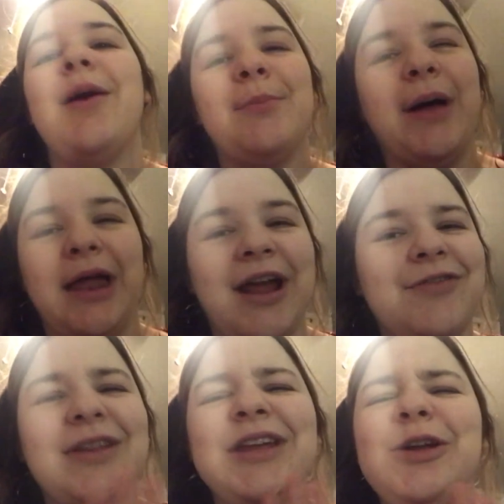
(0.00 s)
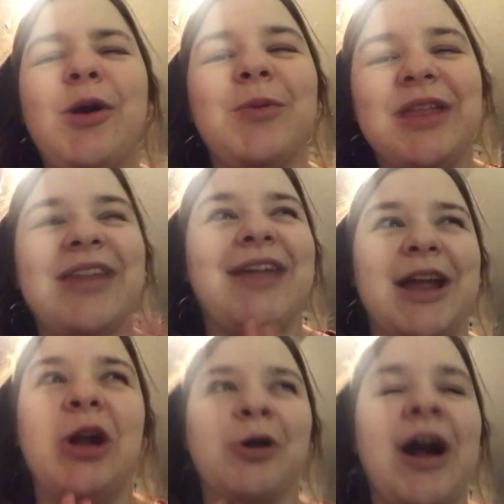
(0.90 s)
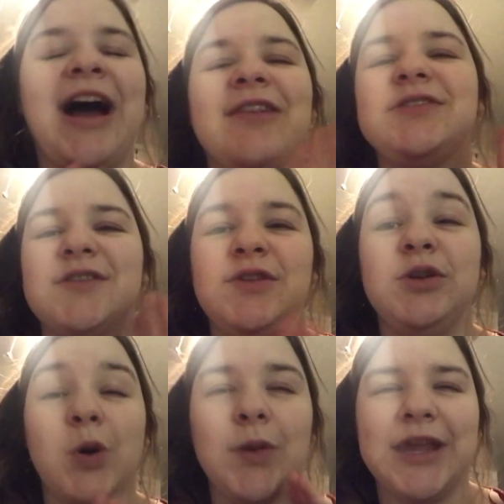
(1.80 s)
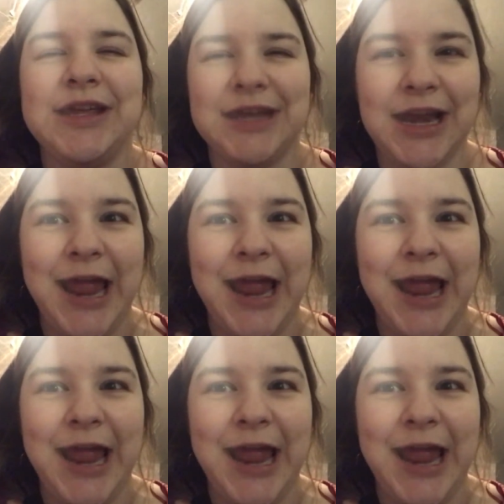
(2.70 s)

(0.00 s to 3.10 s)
But I feel like you don't really like a craft if you don't like get